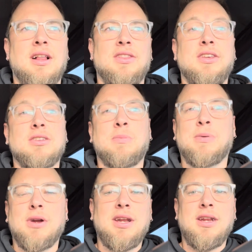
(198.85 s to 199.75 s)
These are
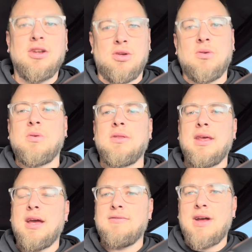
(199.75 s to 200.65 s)
pretty new.
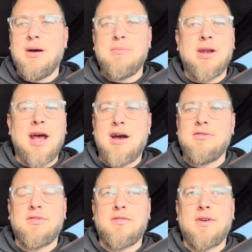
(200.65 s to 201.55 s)
They have not been
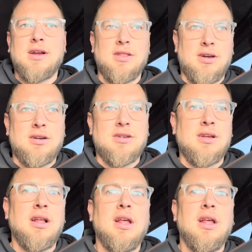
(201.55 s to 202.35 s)
out for very long.